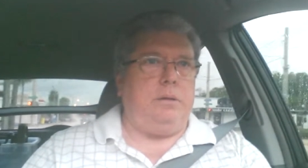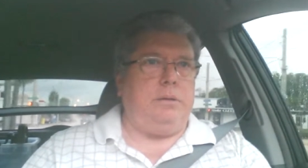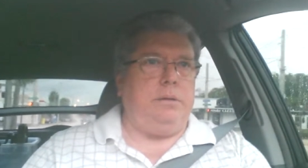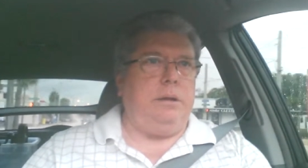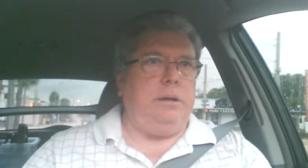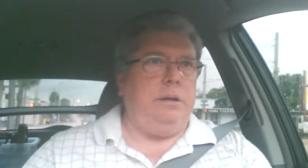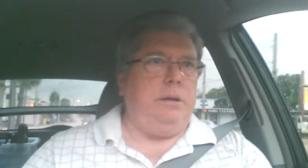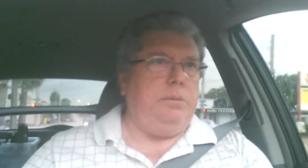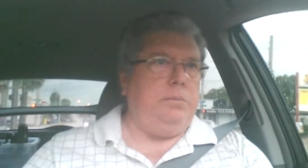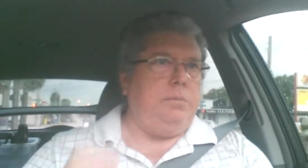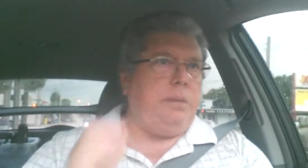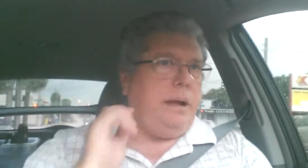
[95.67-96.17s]

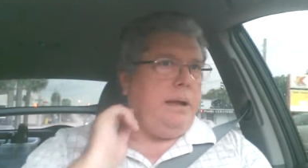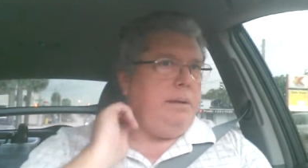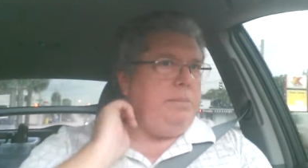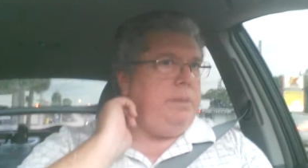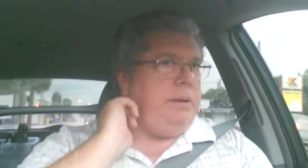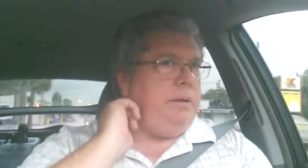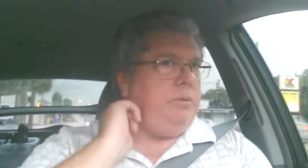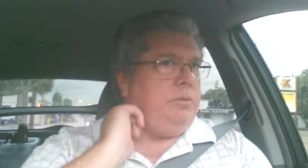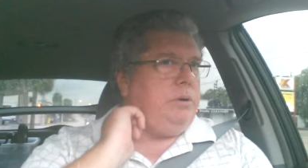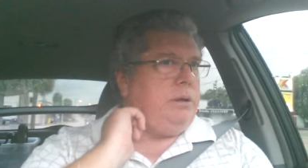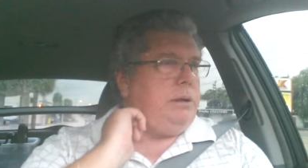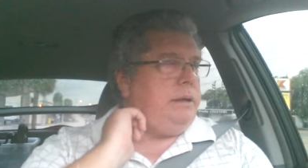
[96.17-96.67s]
You might
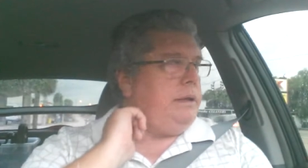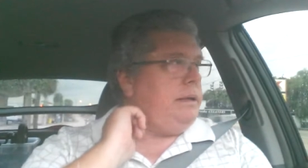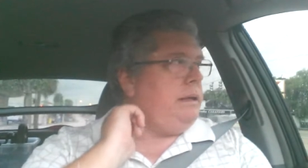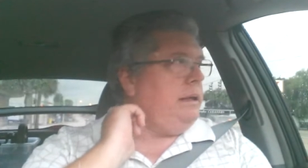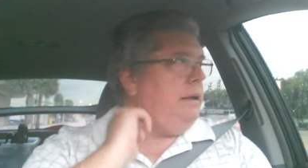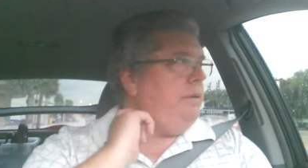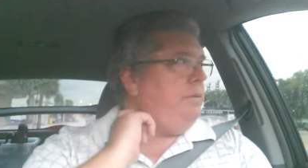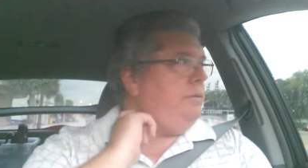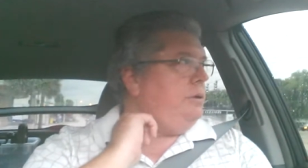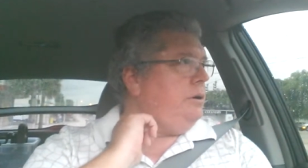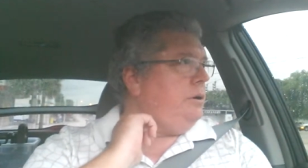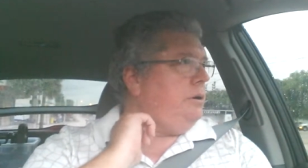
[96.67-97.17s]
be really
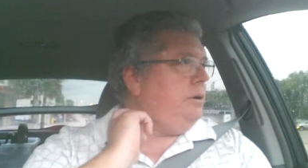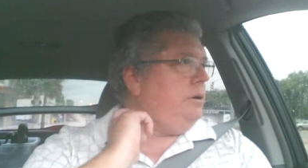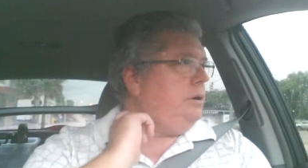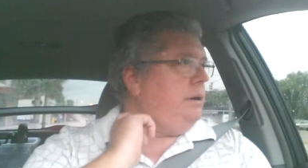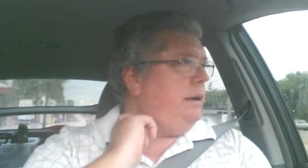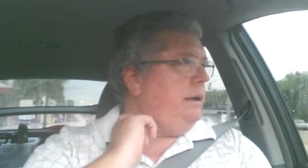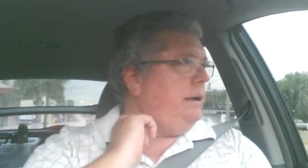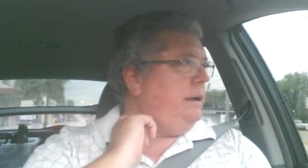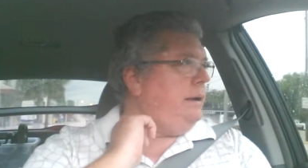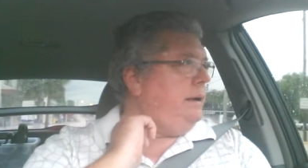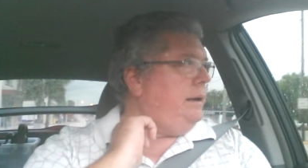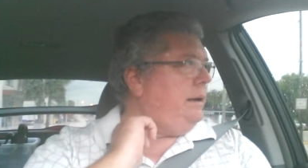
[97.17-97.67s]
clever
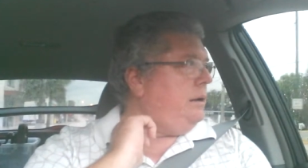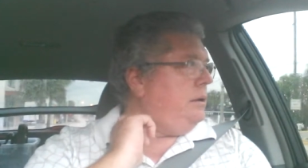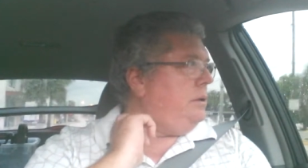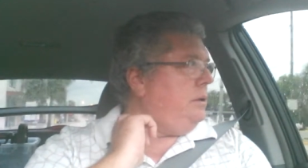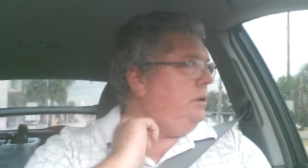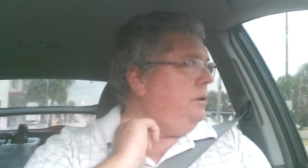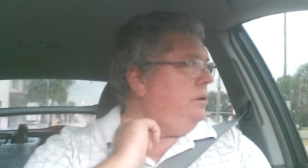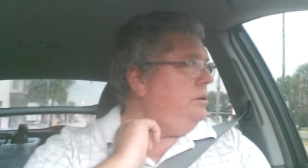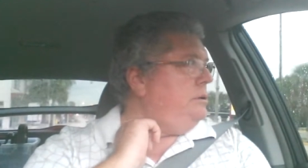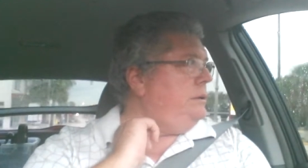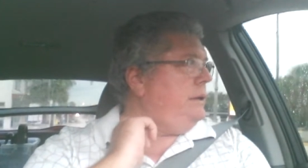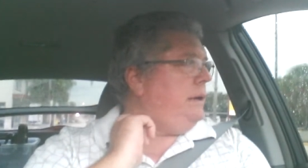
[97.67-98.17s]
and get a
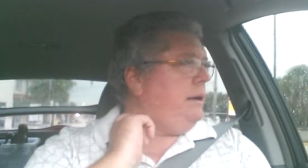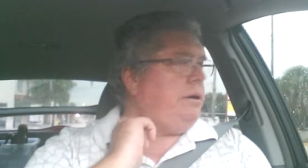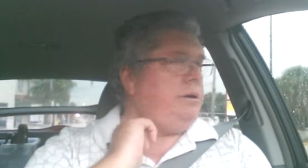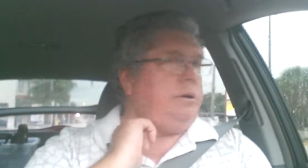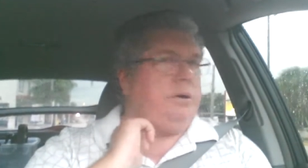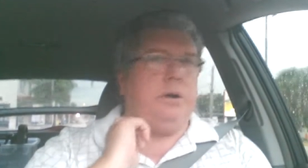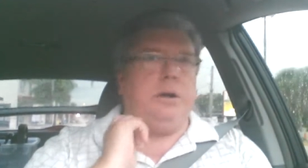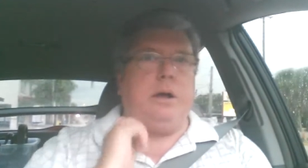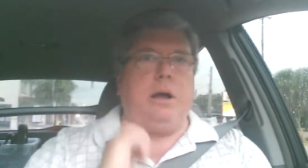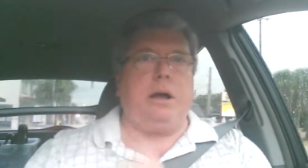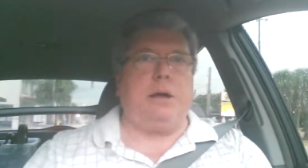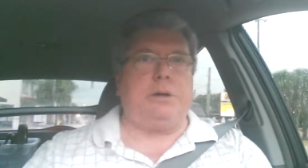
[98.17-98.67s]
closeout or
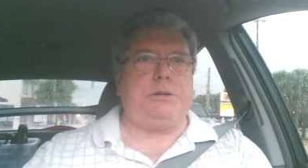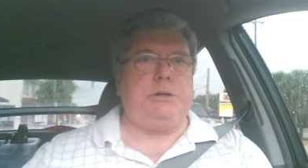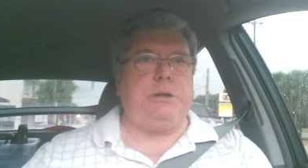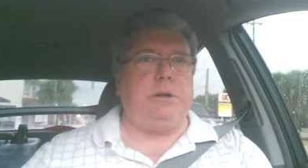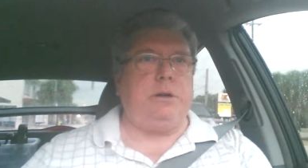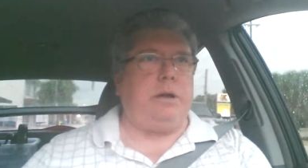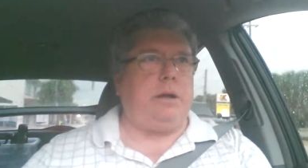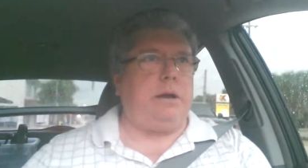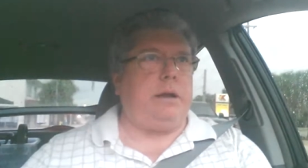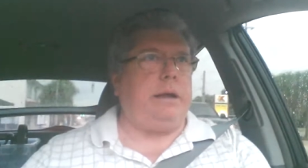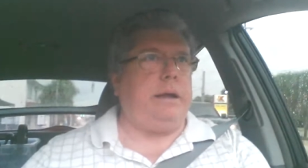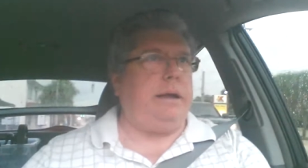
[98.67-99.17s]
an auction
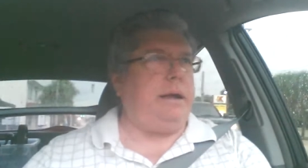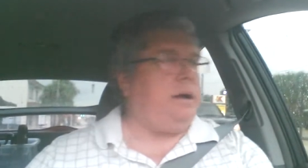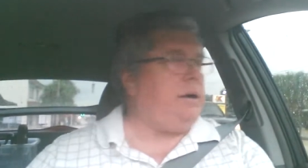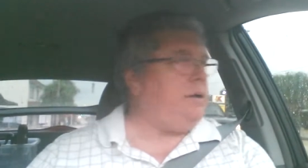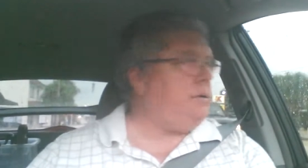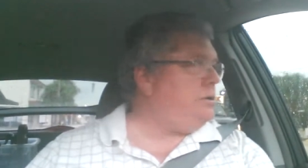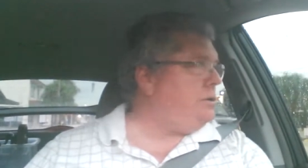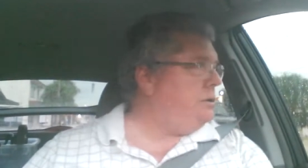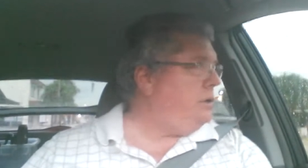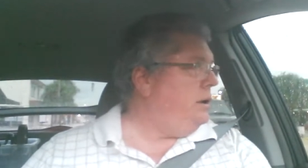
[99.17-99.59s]
on a house,